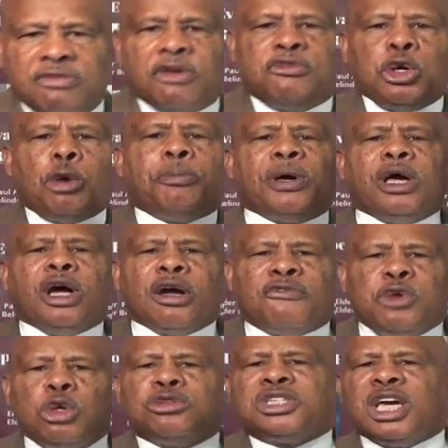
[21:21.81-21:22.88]
If
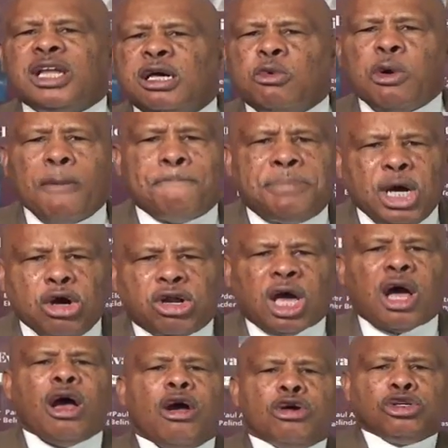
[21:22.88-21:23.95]
you're dealing with
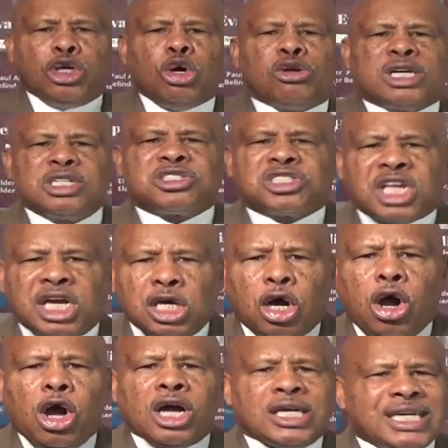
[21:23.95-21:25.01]
Buddha, you can
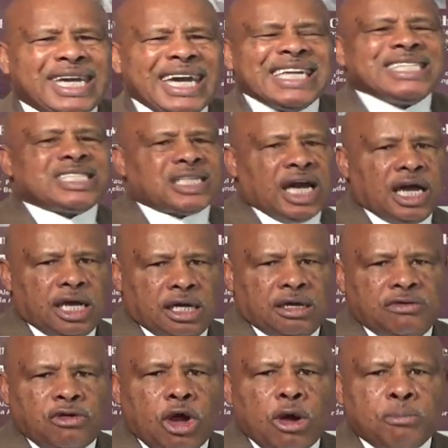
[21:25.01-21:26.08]
still get
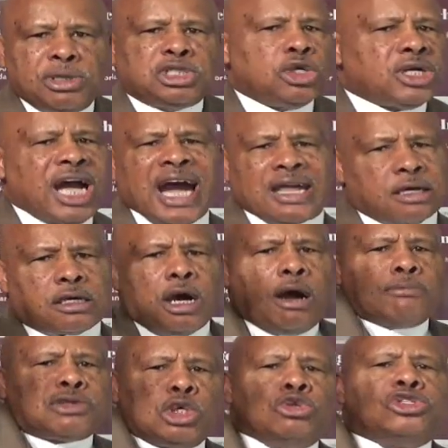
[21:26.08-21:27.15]
saved. But you got to
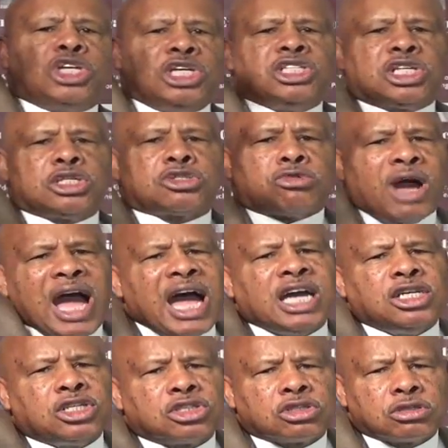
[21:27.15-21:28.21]
come through Jesus
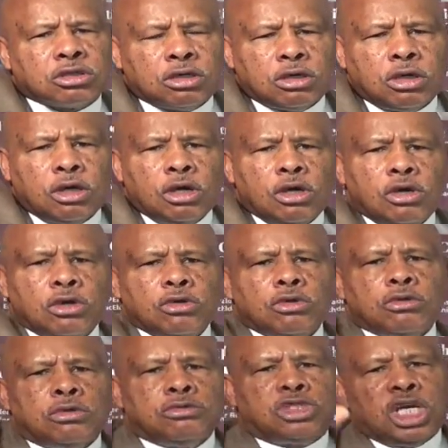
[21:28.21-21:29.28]
Christ.
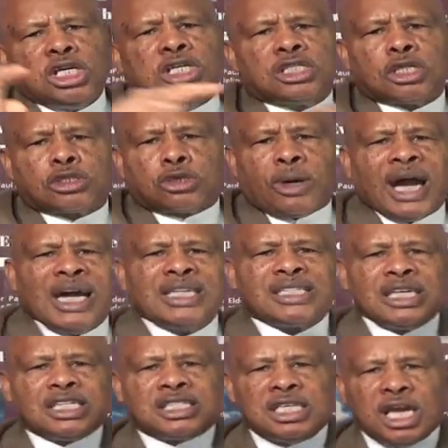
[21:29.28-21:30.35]
Jesus Christ
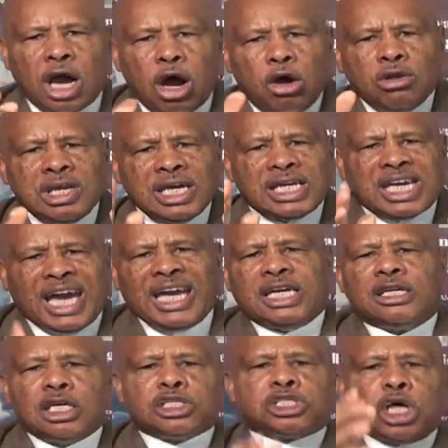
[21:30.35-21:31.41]
is the only gate.
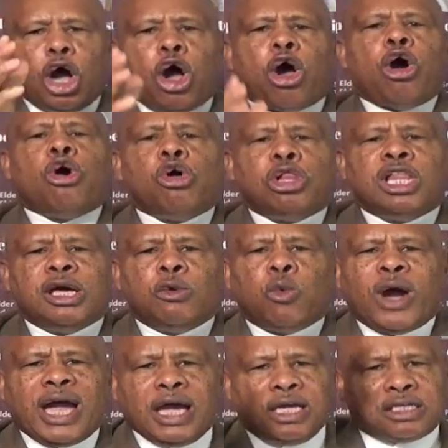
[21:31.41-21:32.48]
It's the only
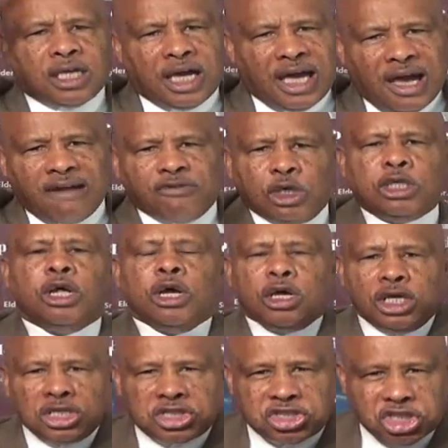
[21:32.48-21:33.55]
way to heaven
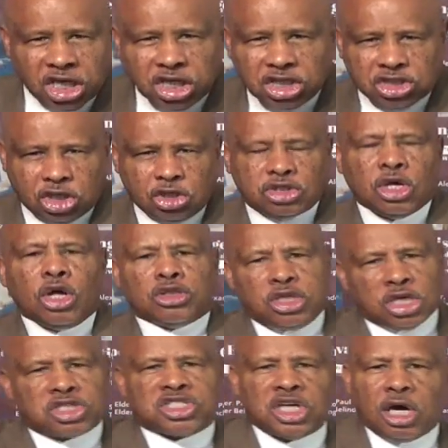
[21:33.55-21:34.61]
is Jesus,
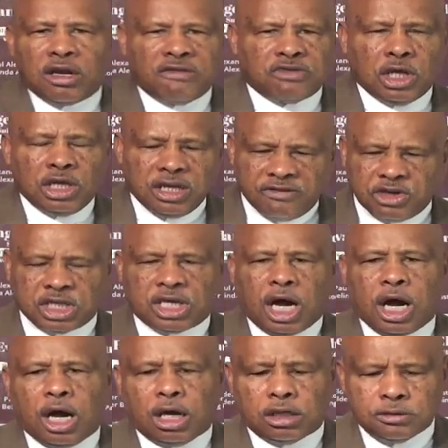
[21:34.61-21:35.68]
the Son of the Living
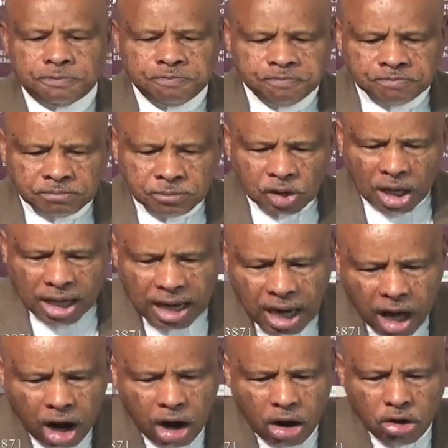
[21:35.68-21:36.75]
God.
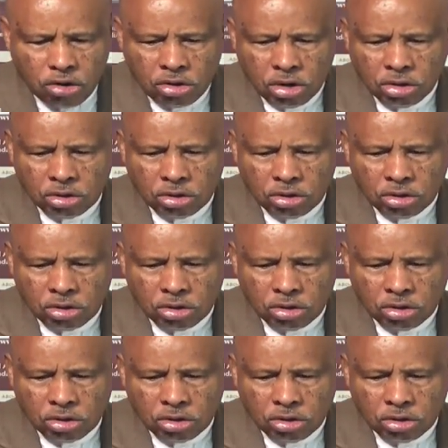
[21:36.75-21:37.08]
Hello?